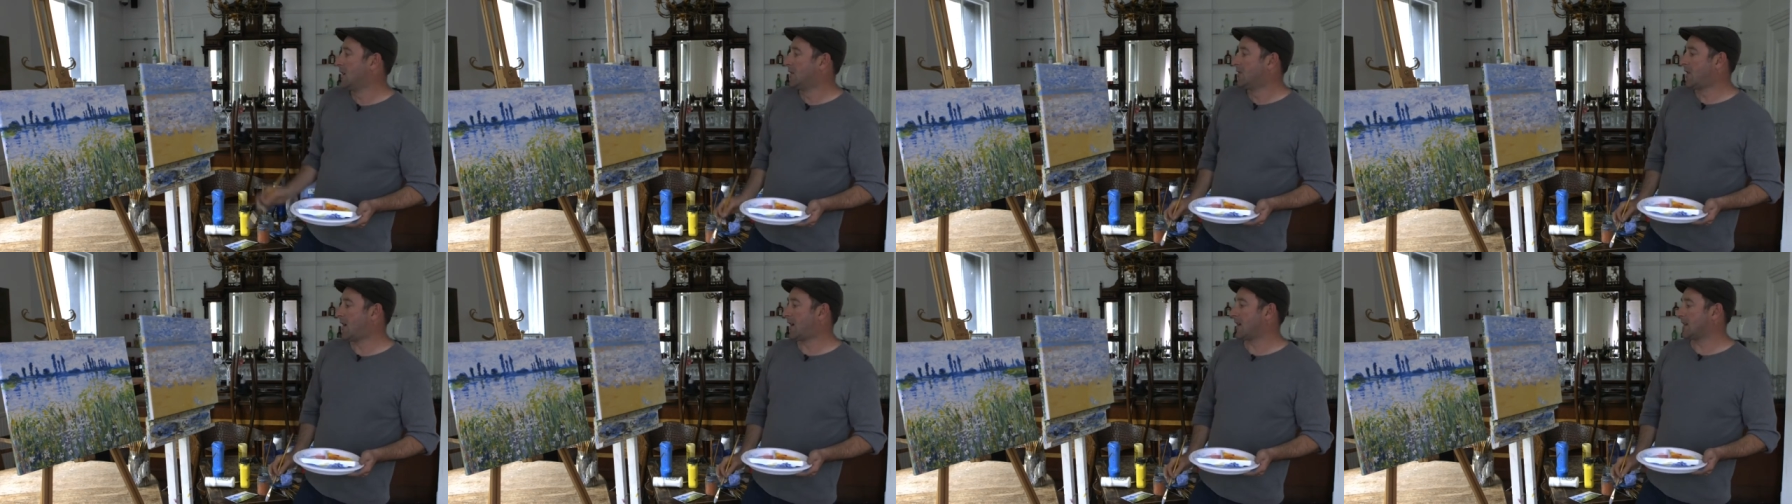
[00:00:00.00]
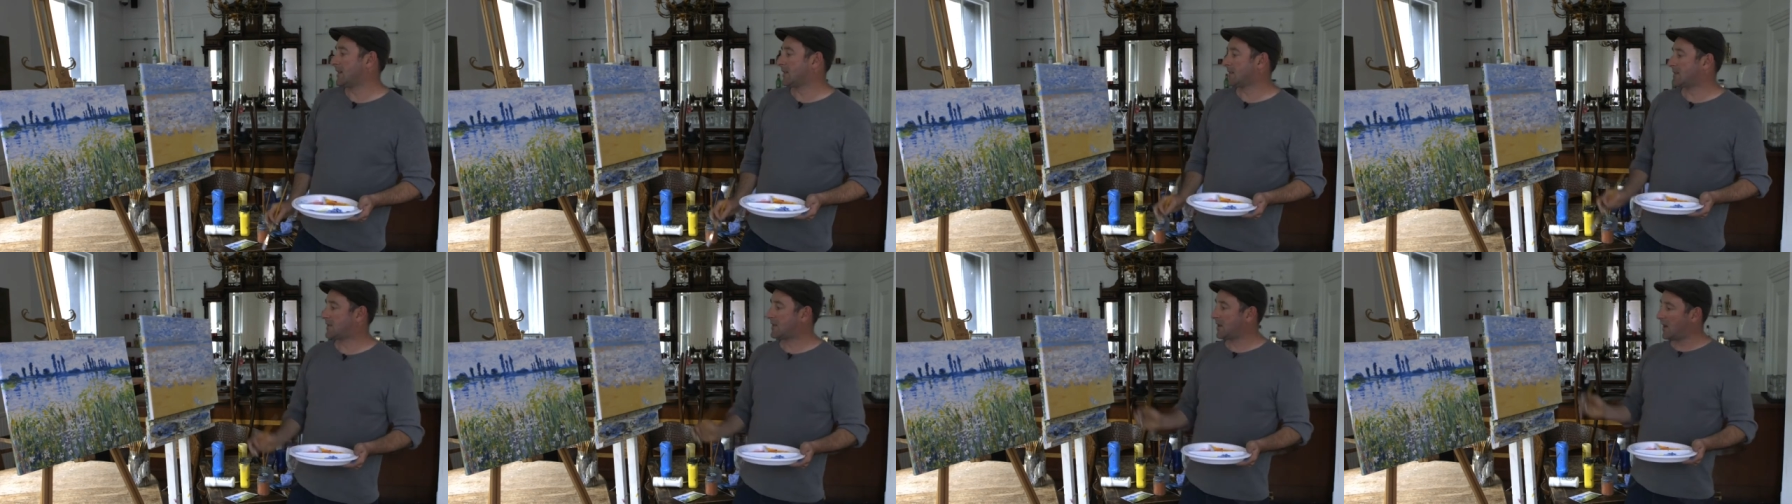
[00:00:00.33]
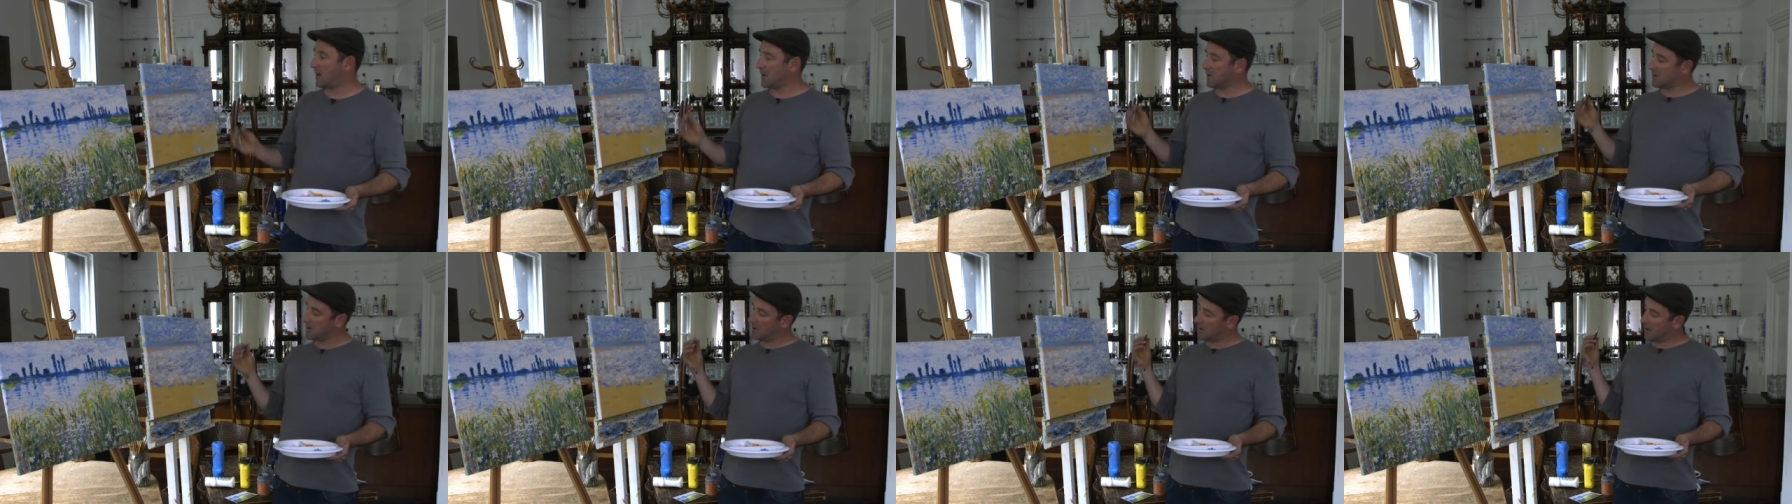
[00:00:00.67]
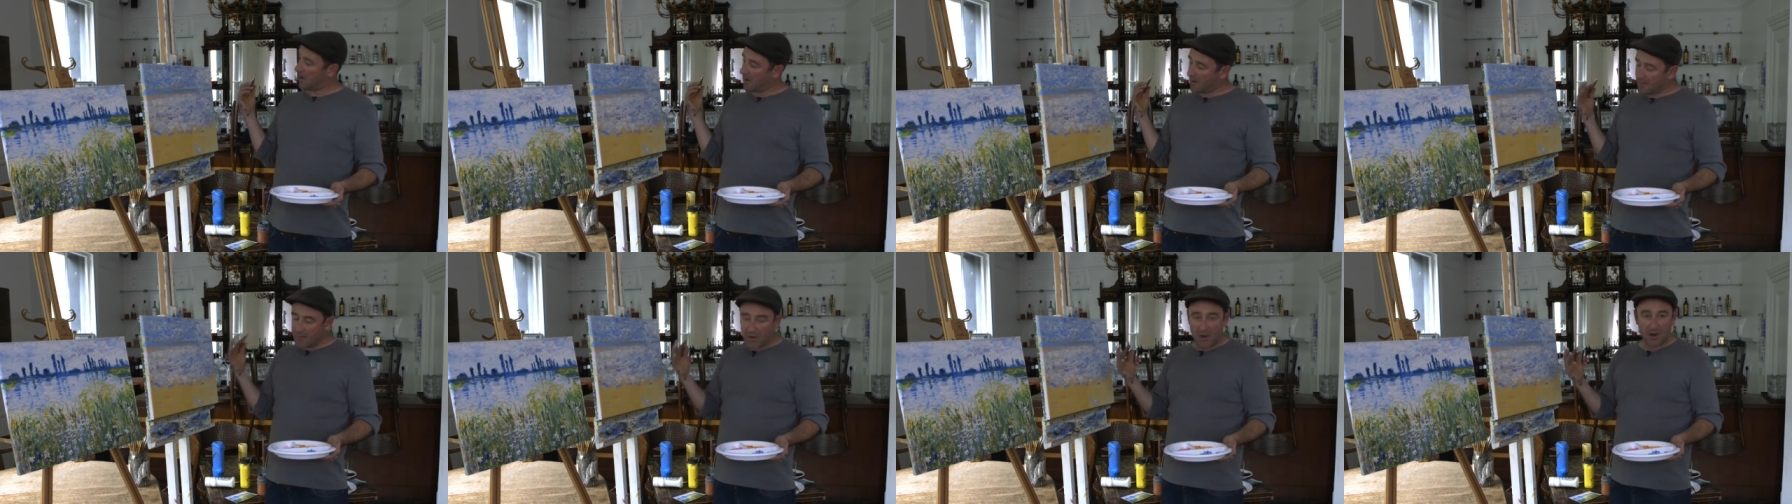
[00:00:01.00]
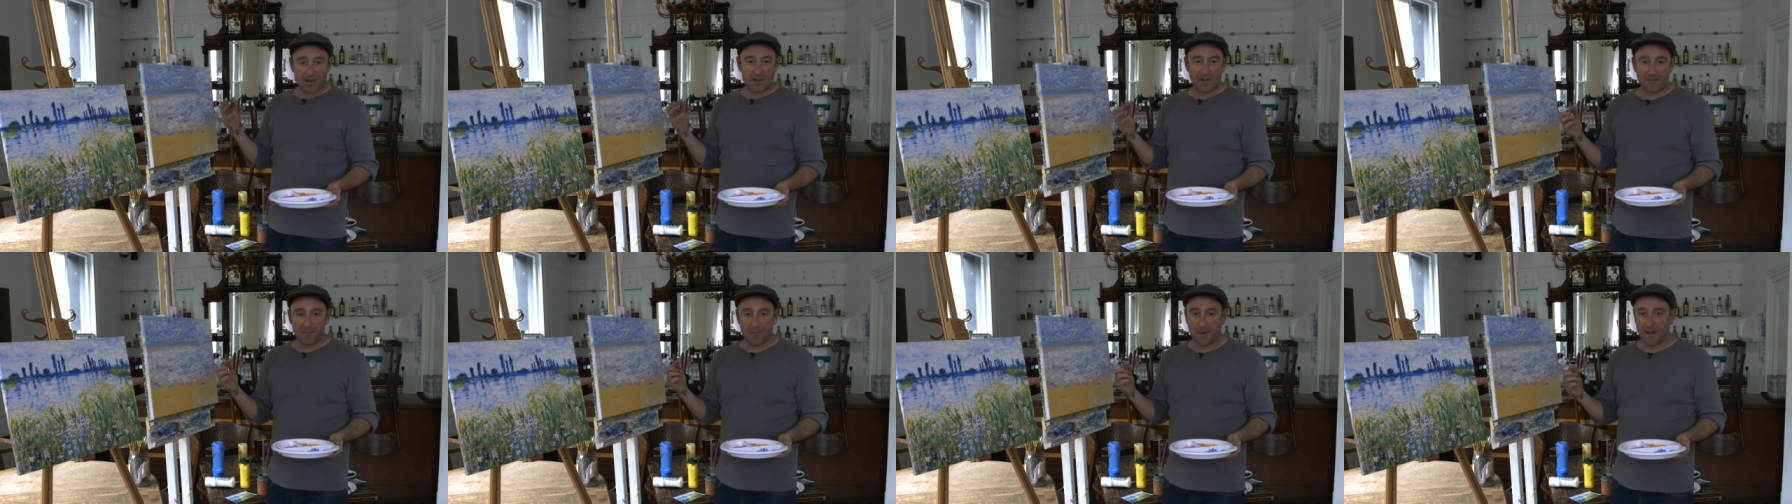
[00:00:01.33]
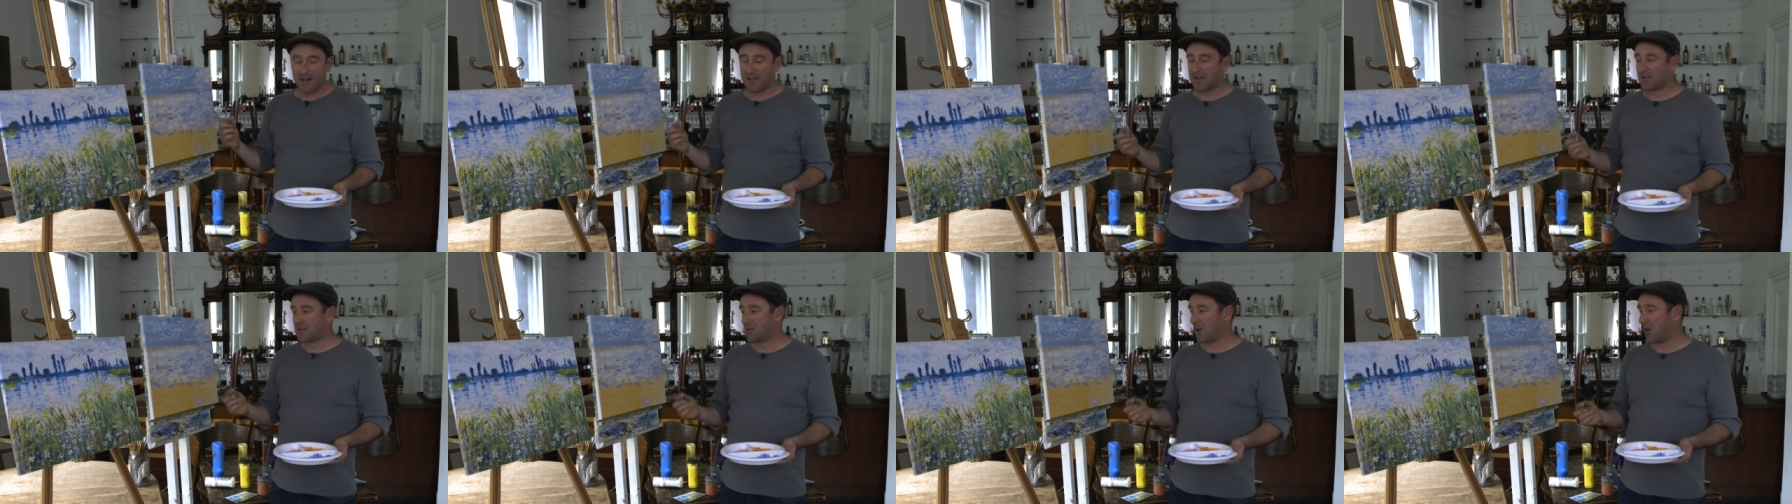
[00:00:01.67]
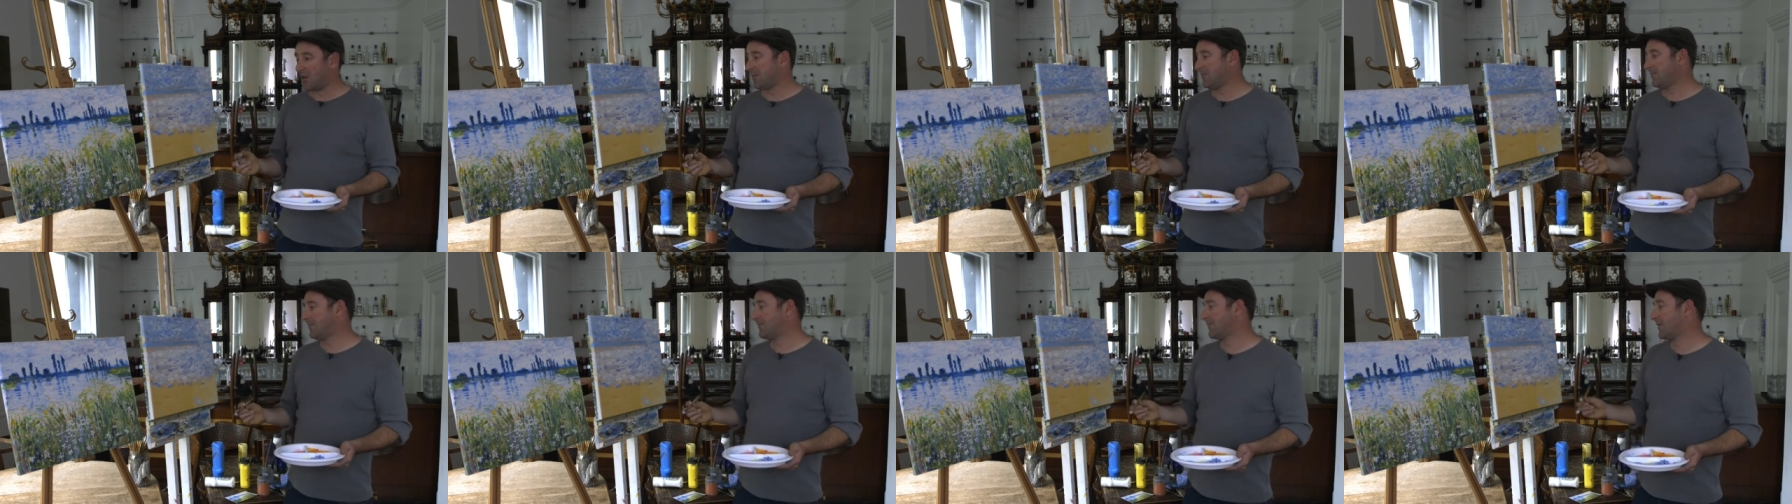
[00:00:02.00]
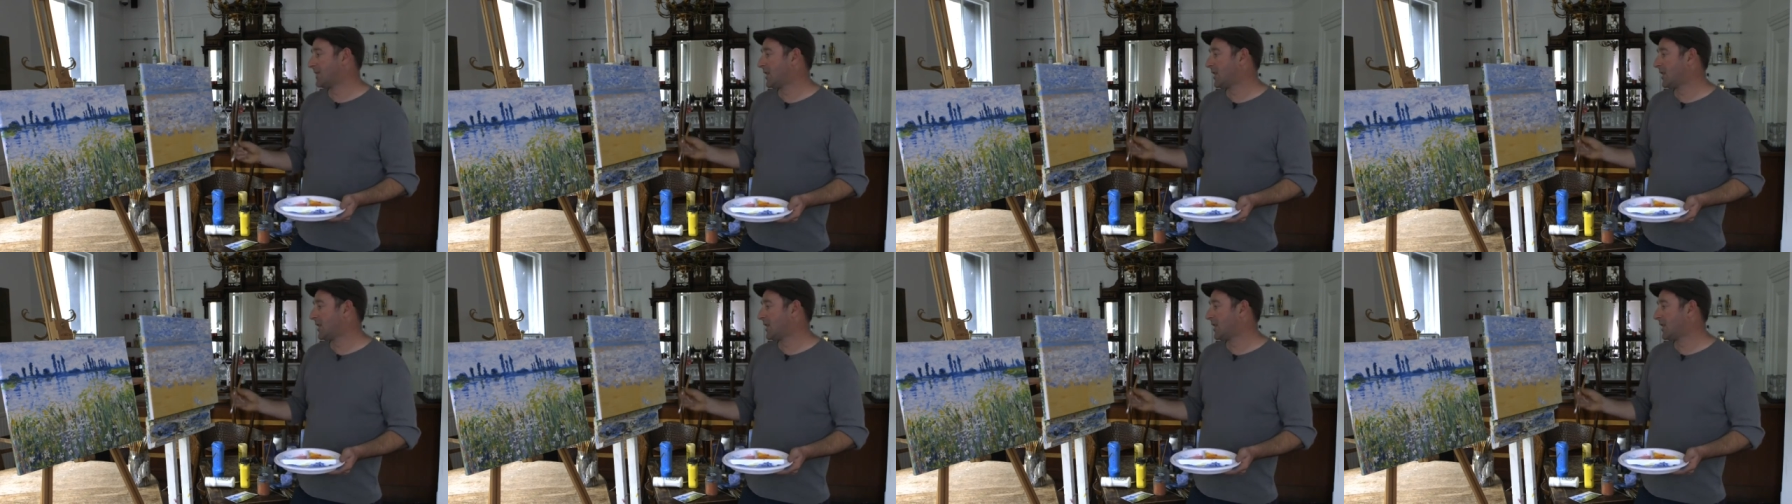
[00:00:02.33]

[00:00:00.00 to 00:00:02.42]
Right, so I've got enough paint on.